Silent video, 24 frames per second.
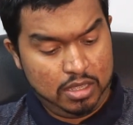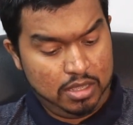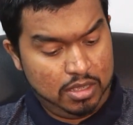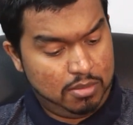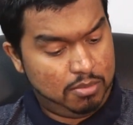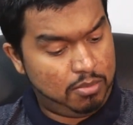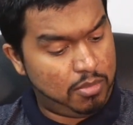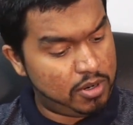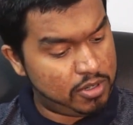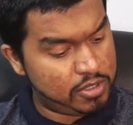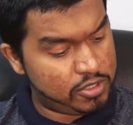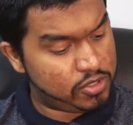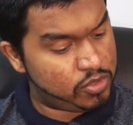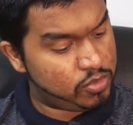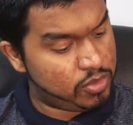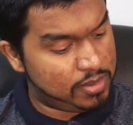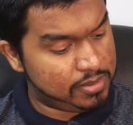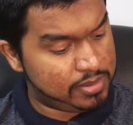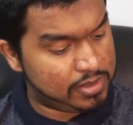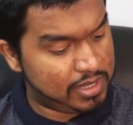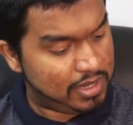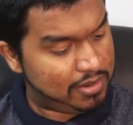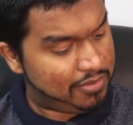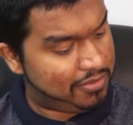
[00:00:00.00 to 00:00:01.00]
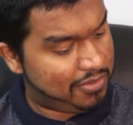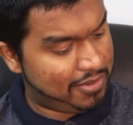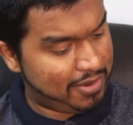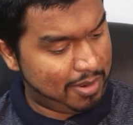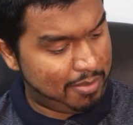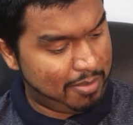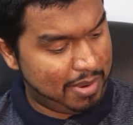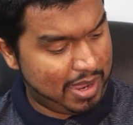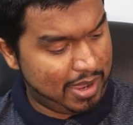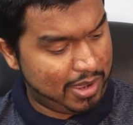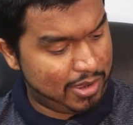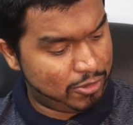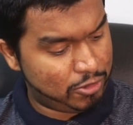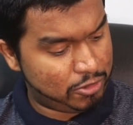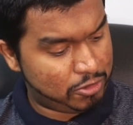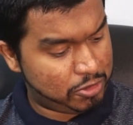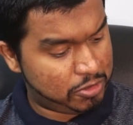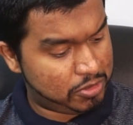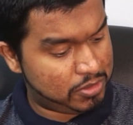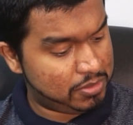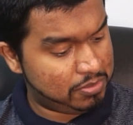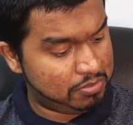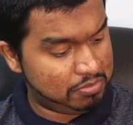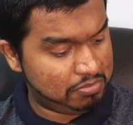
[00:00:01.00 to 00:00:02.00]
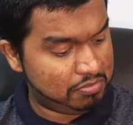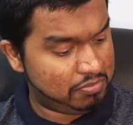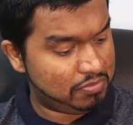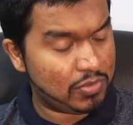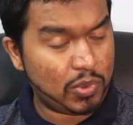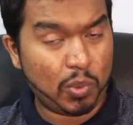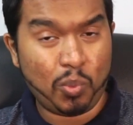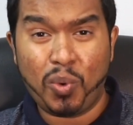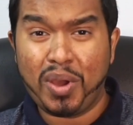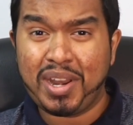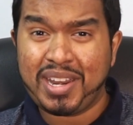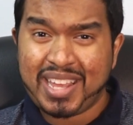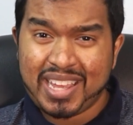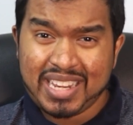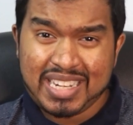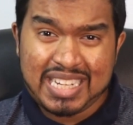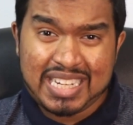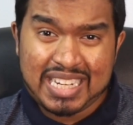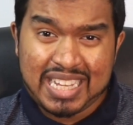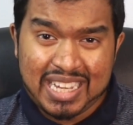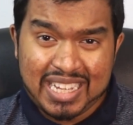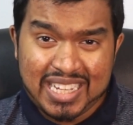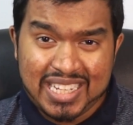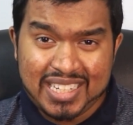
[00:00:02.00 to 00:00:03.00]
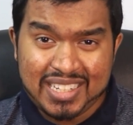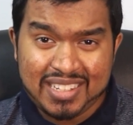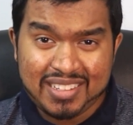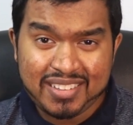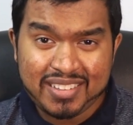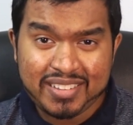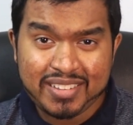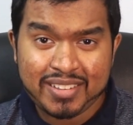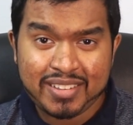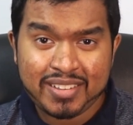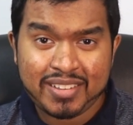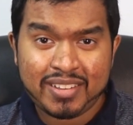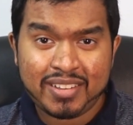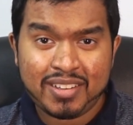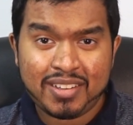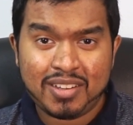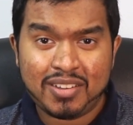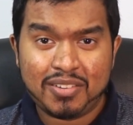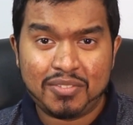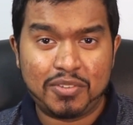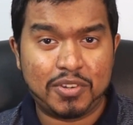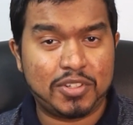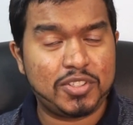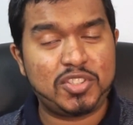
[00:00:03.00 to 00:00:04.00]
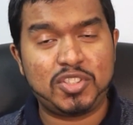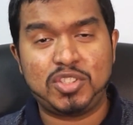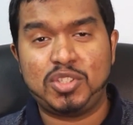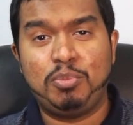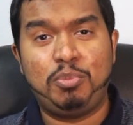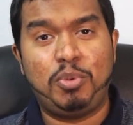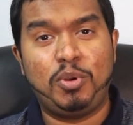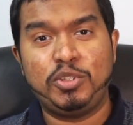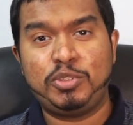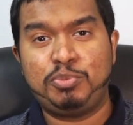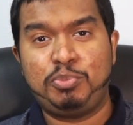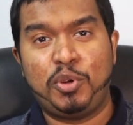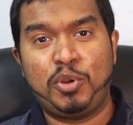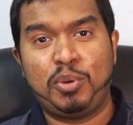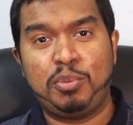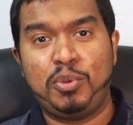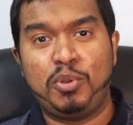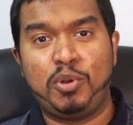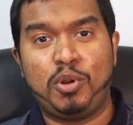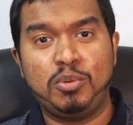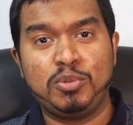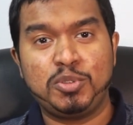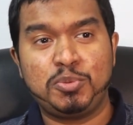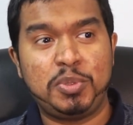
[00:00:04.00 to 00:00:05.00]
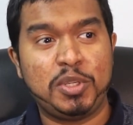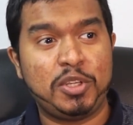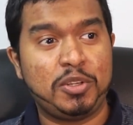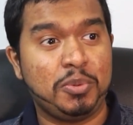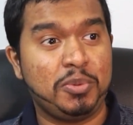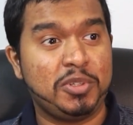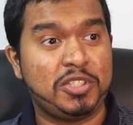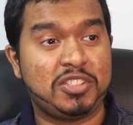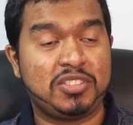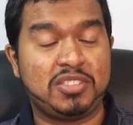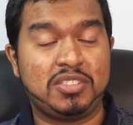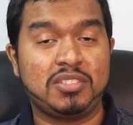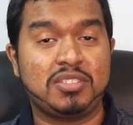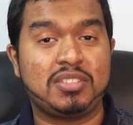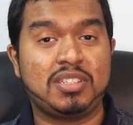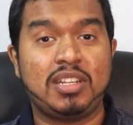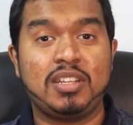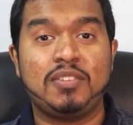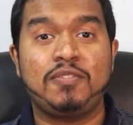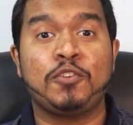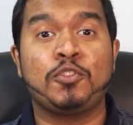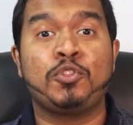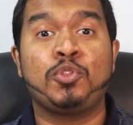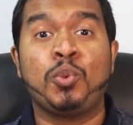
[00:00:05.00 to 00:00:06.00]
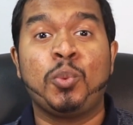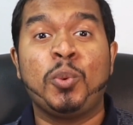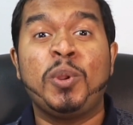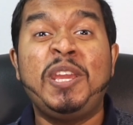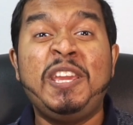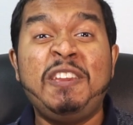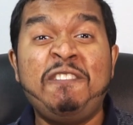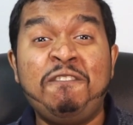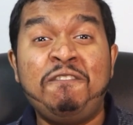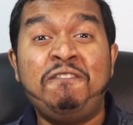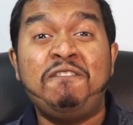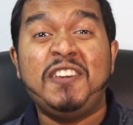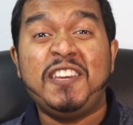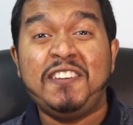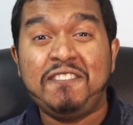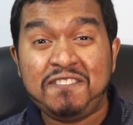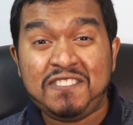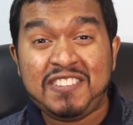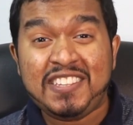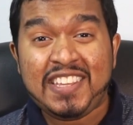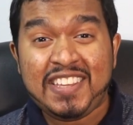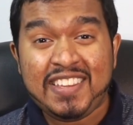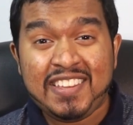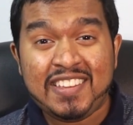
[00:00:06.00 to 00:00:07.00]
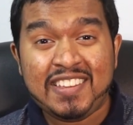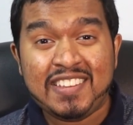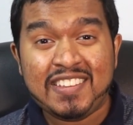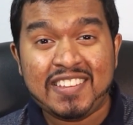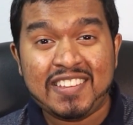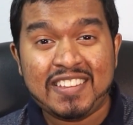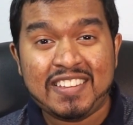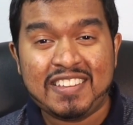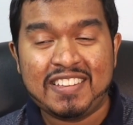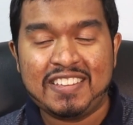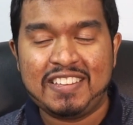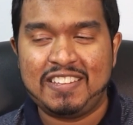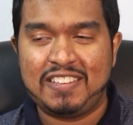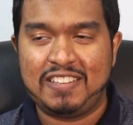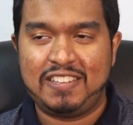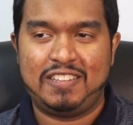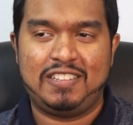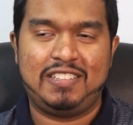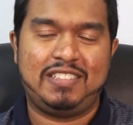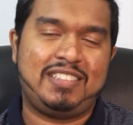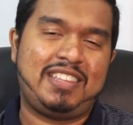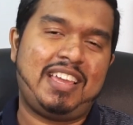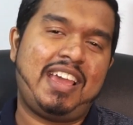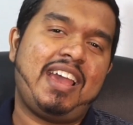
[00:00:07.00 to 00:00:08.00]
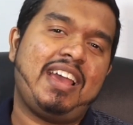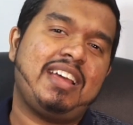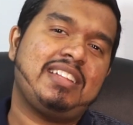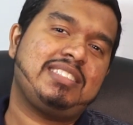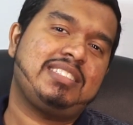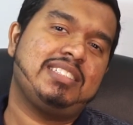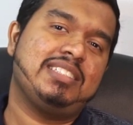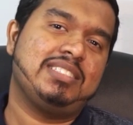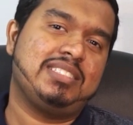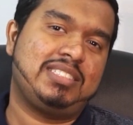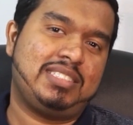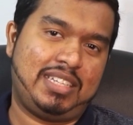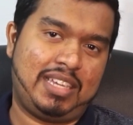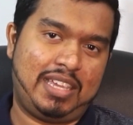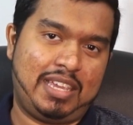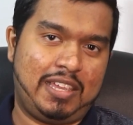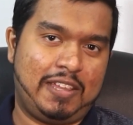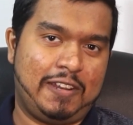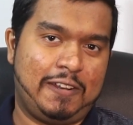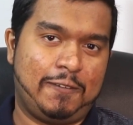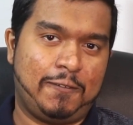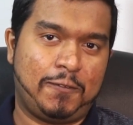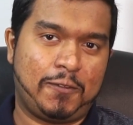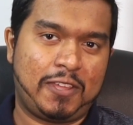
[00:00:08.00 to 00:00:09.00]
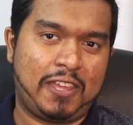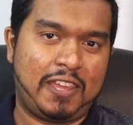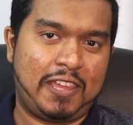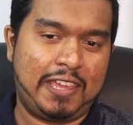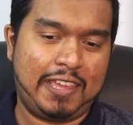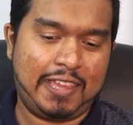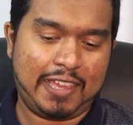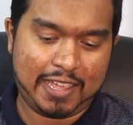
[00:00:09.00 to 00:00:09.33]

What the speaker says: Marshall's website for about $199 versus the Bose portable home speaker, which is still selling for $350. That's insane, okay?